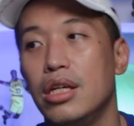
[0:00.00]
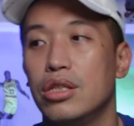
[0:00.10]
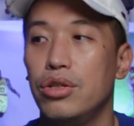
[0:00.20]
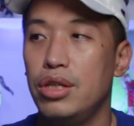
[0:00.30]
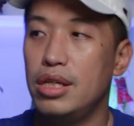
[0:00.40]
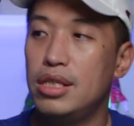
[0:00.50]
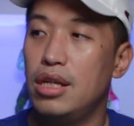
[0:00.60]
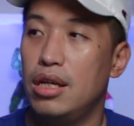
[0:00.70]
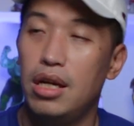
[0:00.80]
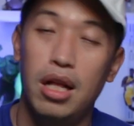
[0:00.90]
So this
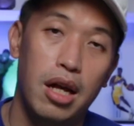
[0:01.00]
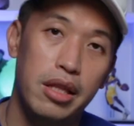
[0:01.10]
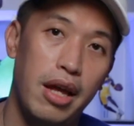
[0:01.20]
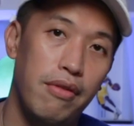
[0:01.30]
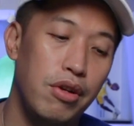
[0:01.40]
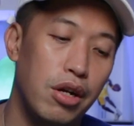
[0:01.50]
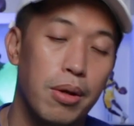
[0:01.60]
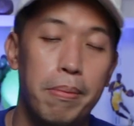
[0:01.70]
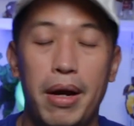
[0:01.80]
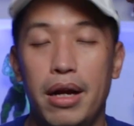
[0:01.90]
is a lot heavier
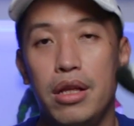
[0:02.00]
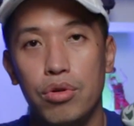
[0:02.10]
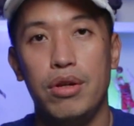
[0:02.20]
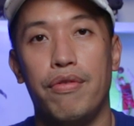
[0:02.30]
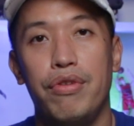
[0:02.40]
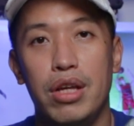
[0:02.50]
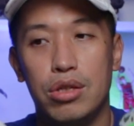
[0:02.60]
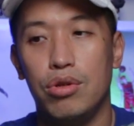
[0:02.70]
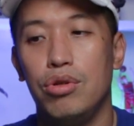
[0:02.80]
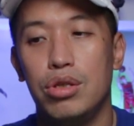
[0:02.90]
compared to the Freak
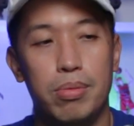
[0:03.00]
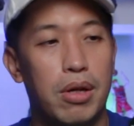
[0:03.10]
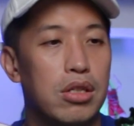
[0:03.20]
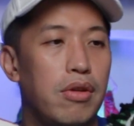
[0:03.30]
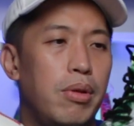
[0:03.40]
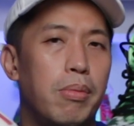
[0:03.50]
2s because of the